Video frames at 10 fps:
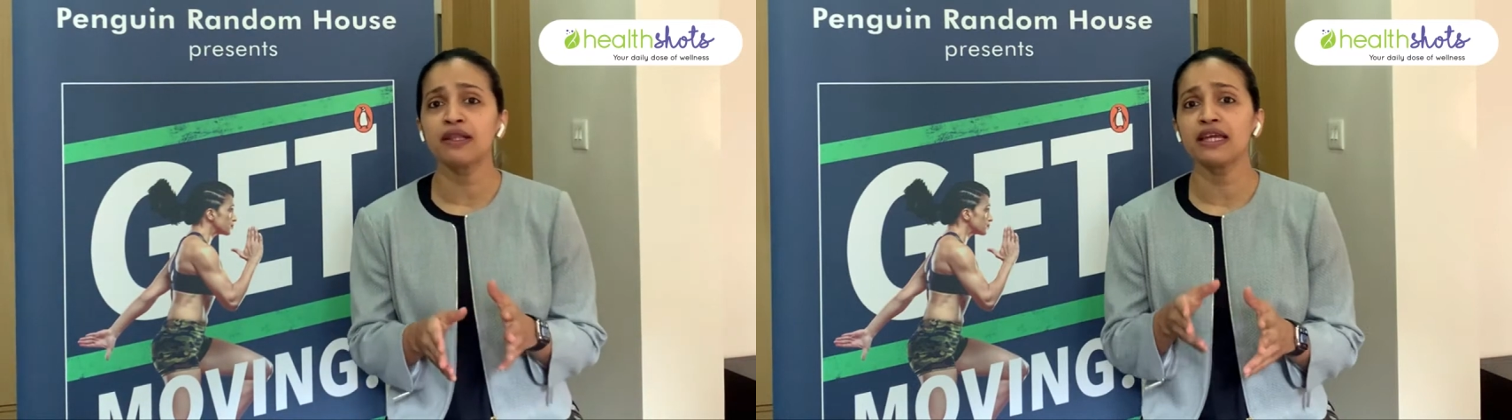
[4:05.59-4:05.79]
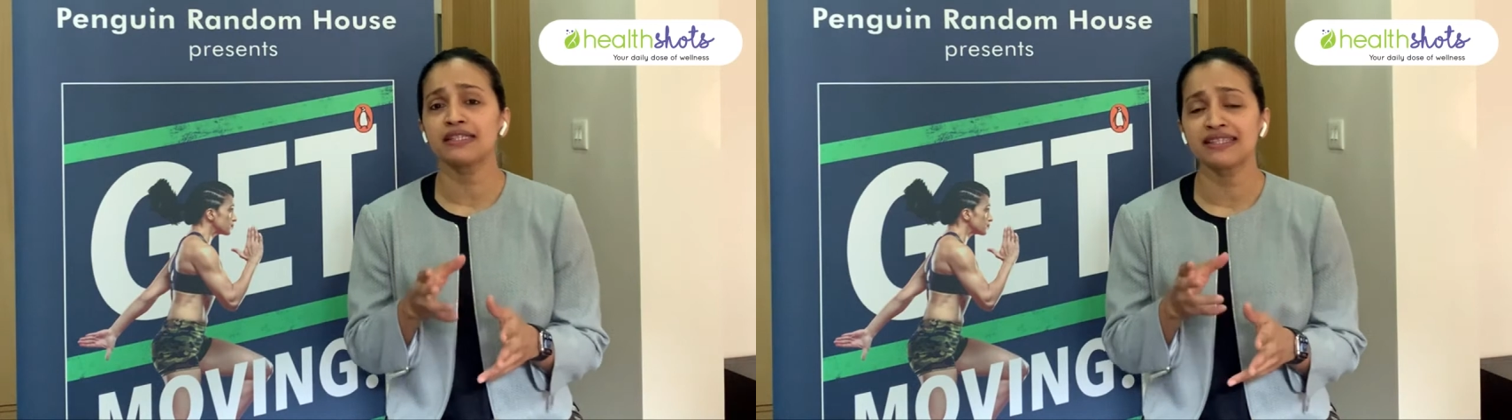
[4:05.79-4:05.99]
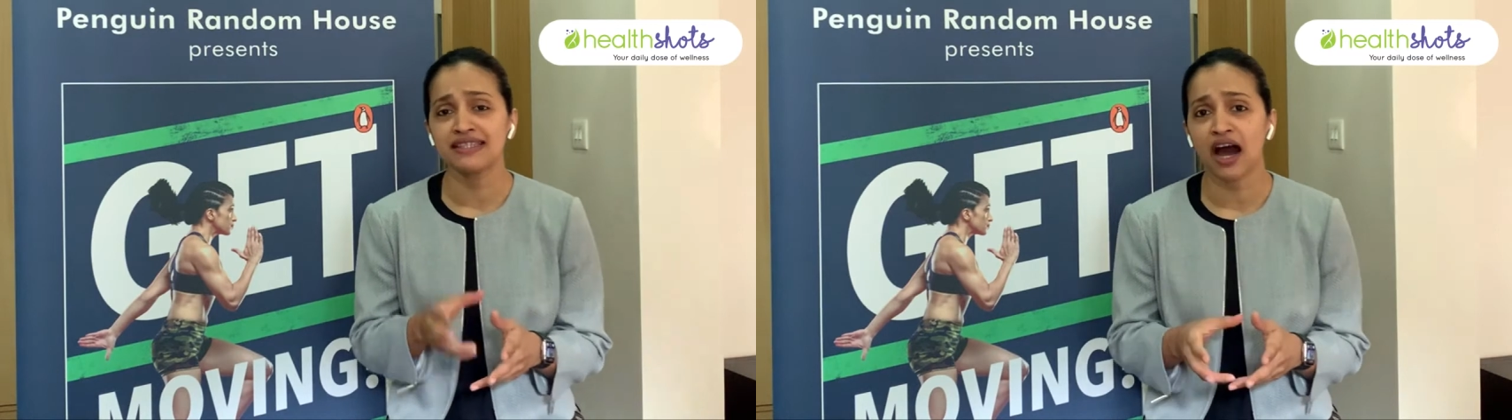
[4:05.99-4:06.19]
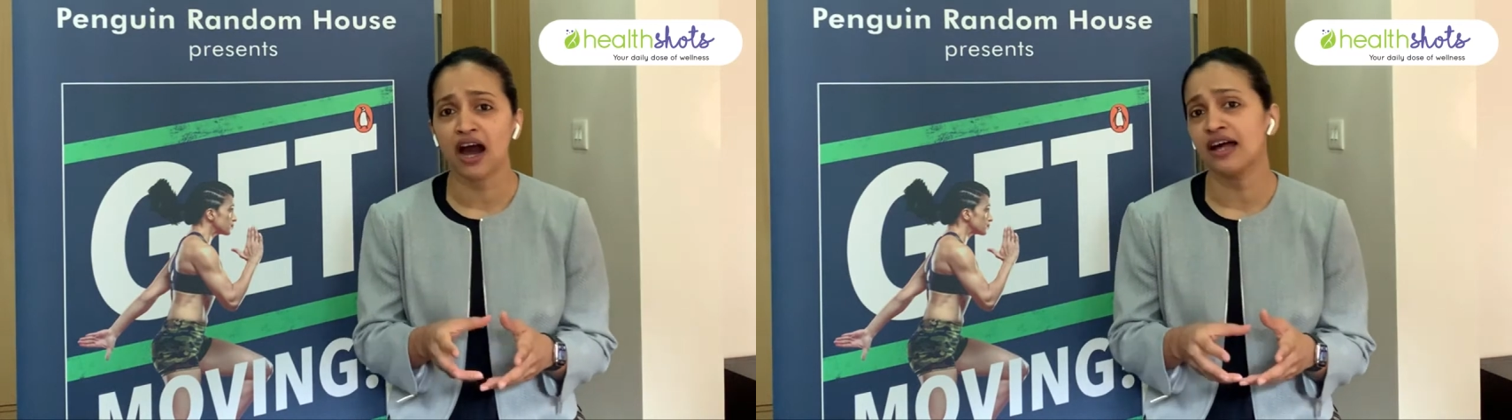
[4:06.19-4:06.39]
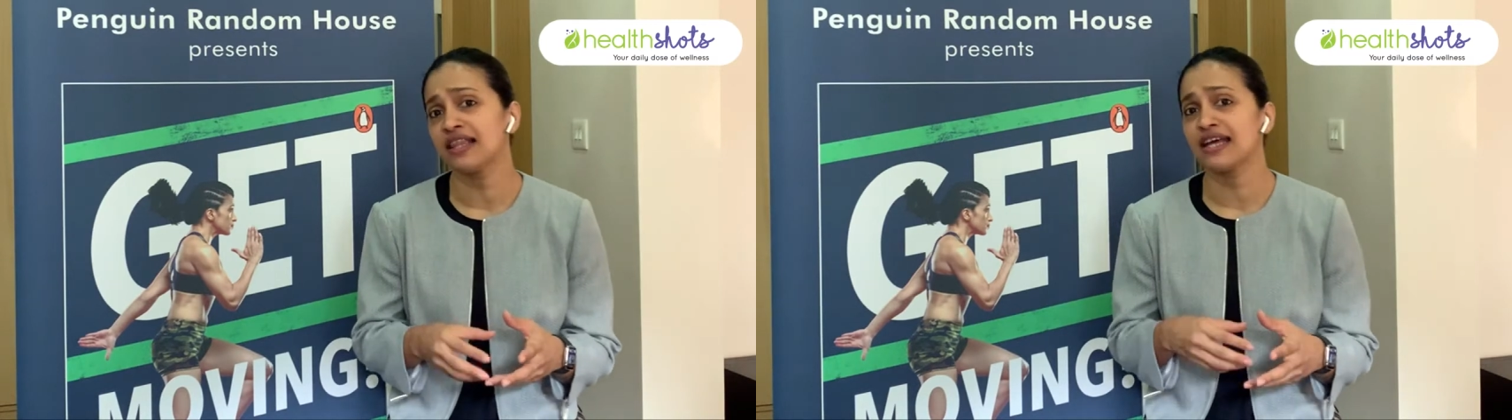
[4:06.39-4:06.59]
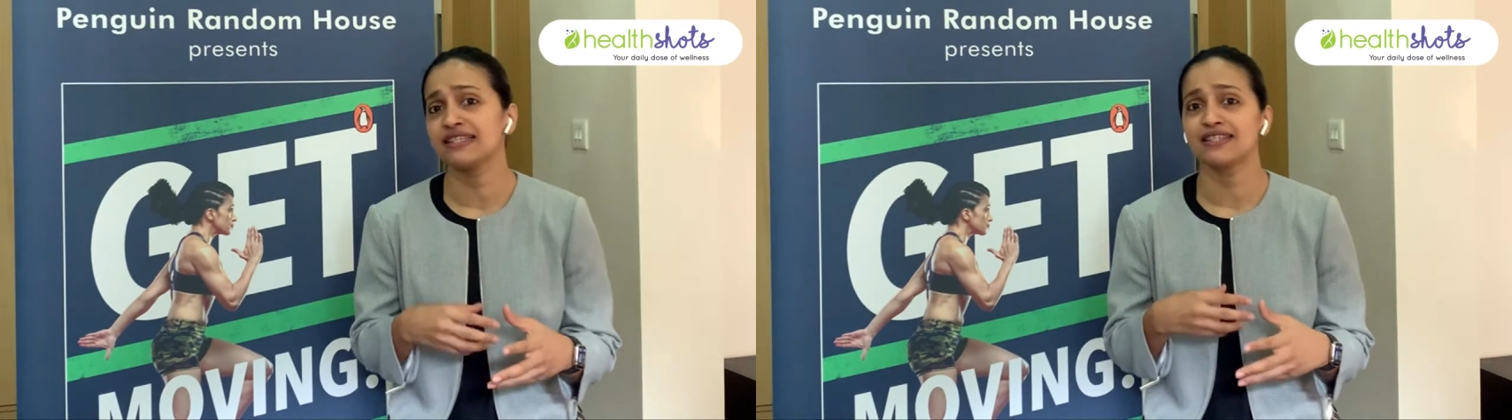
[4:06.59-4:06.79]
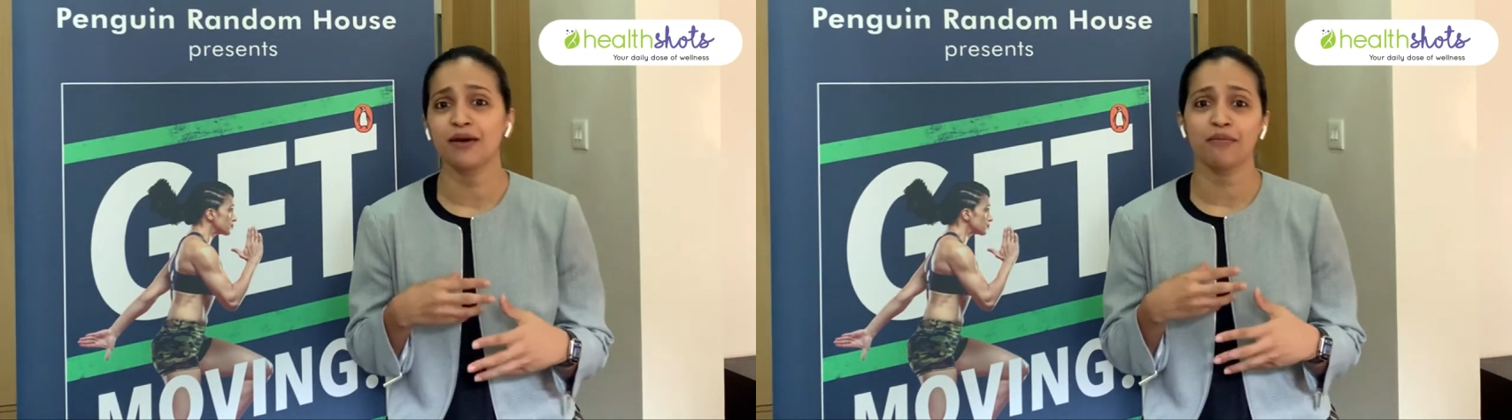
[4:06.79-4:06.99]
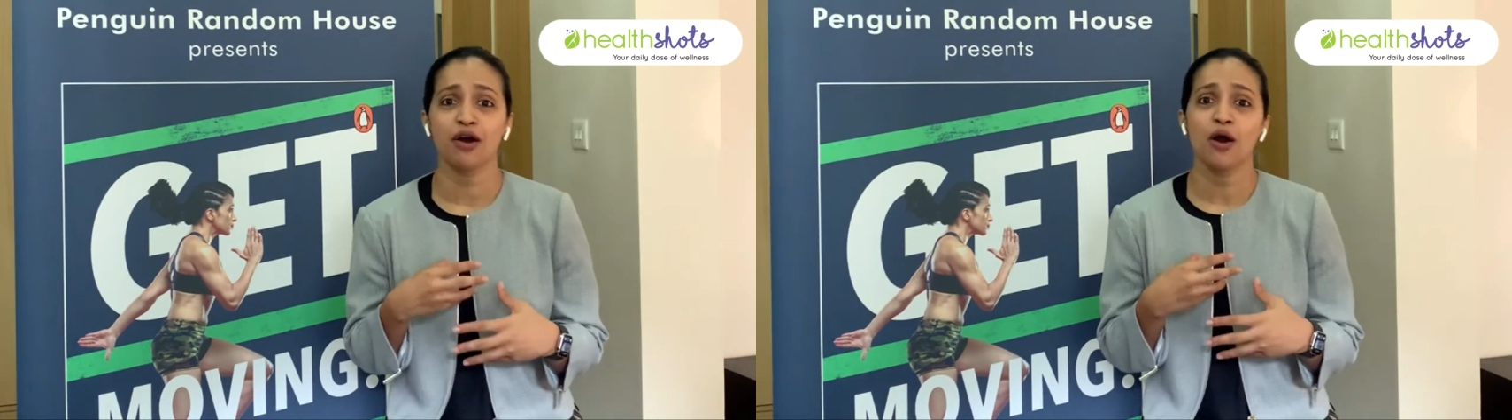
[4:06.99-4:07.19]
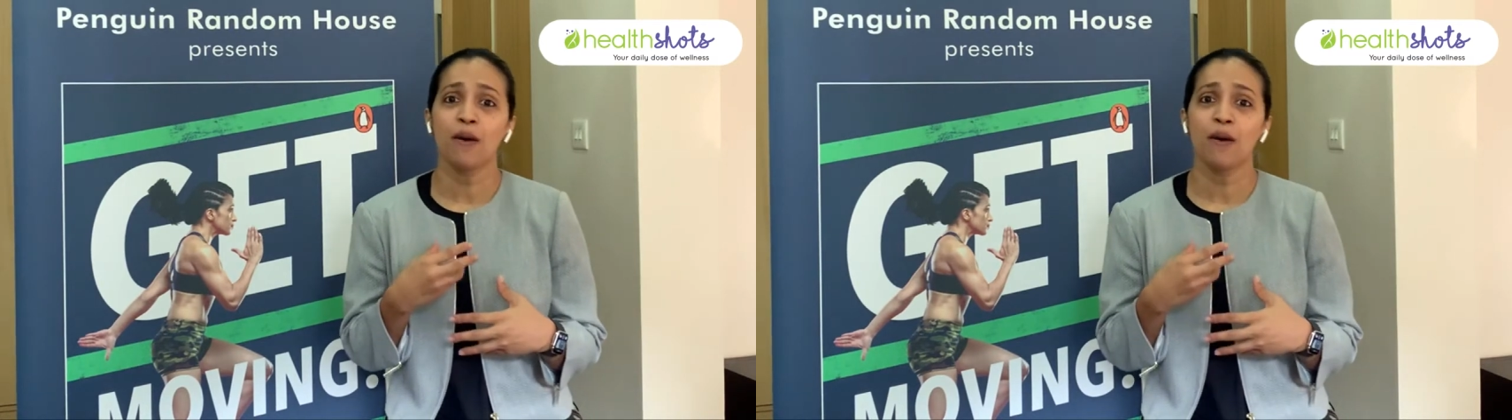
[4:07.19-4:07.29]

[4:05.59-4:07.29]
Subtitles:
It's dal and some